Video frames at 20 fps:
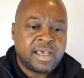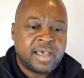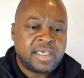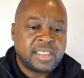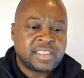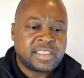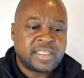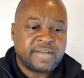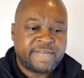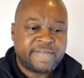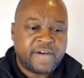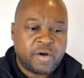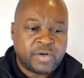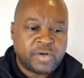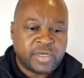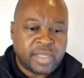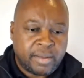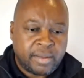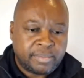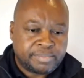He's the
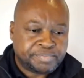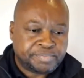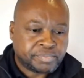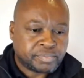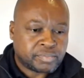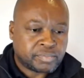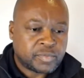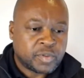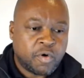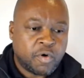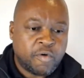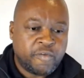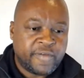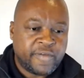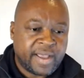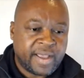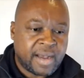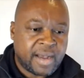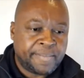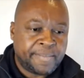founder of
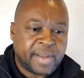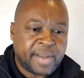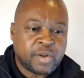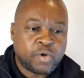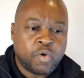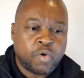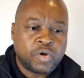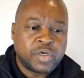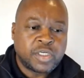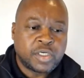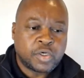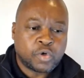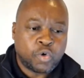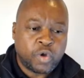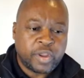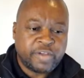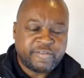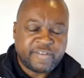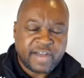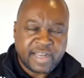a company called
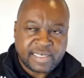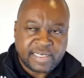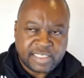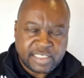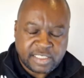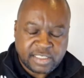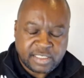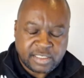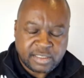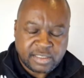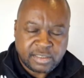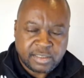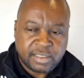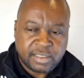Roivant,